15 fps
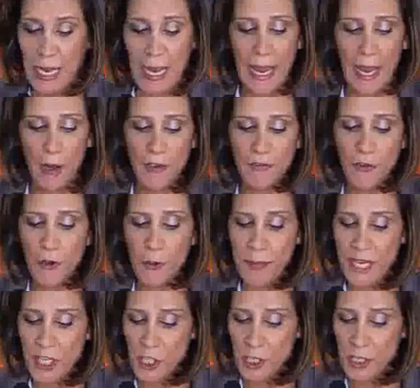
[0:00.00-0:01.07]

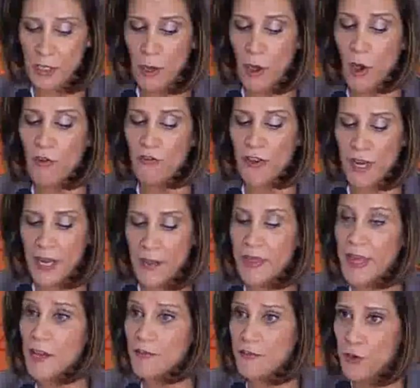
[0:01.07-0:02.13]
information, offering their
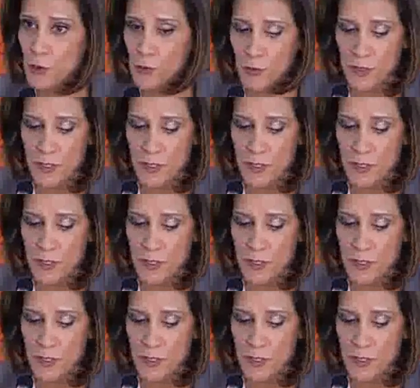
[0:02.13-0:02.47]
views